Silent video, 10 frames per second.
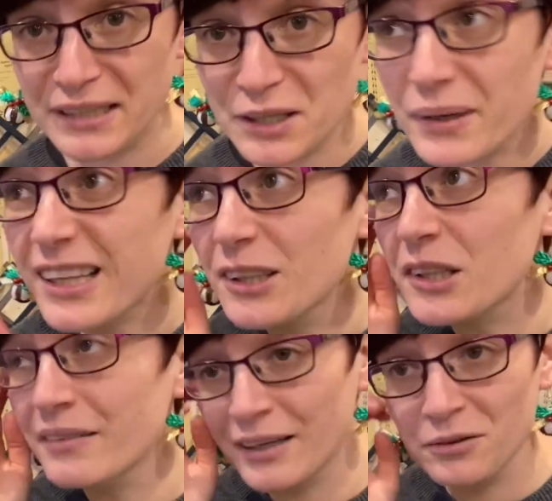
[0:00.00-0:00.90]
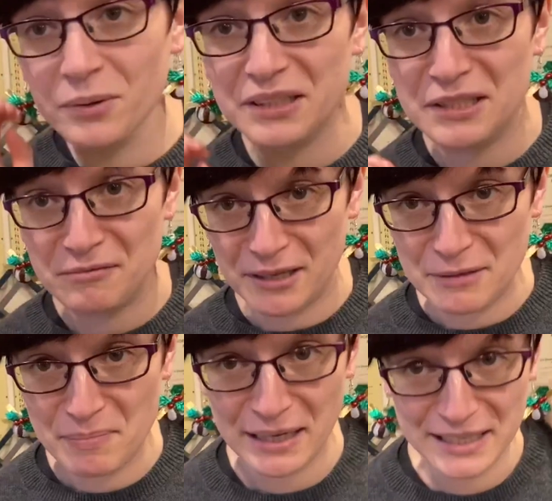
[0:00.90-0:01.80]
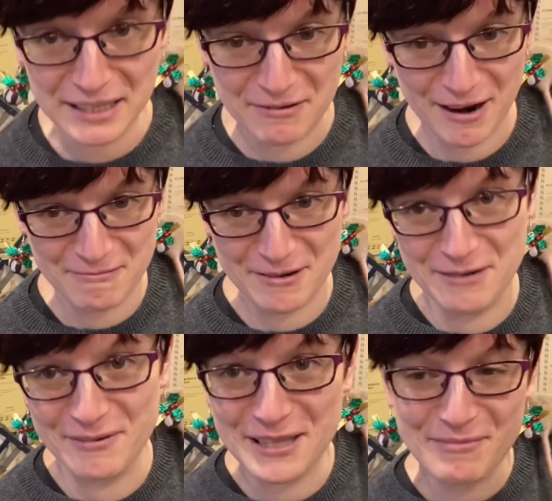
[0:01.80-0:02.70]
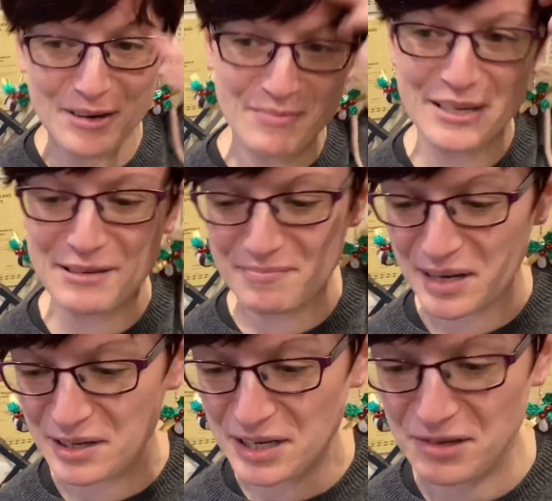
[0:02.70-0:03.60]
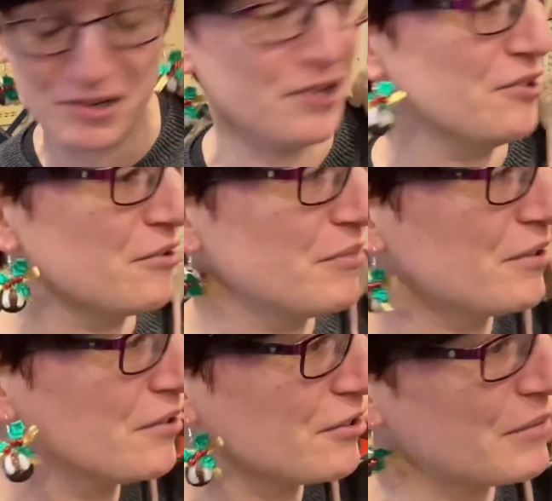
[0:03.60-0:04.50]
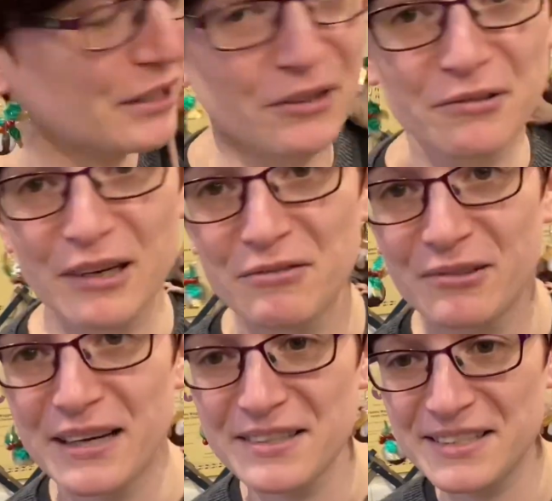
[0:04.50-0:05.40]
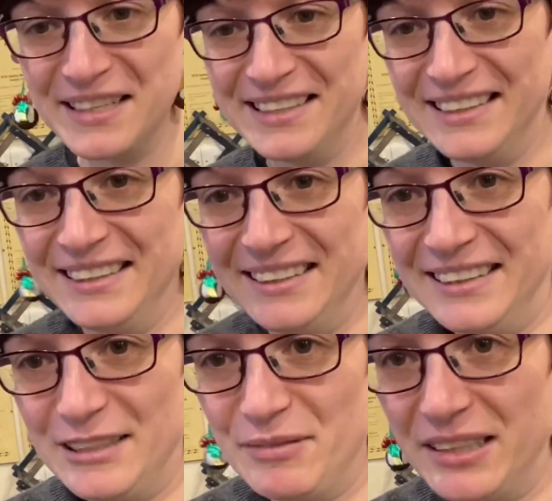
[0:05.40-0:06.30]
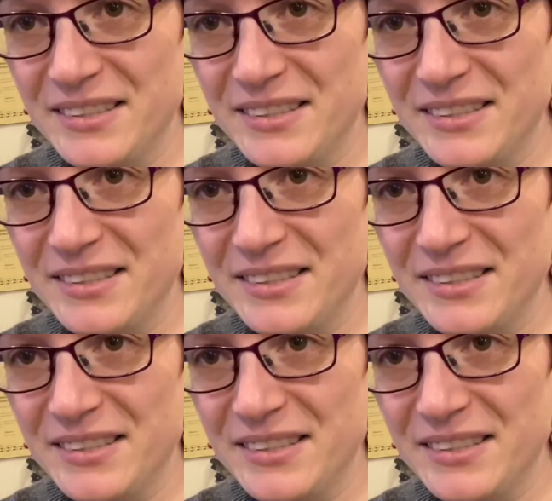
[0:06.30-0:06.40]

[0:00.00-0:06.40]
quick look around what is a rather manic rat room at the moment, and introduce you some of the Lovecraft rats. Let's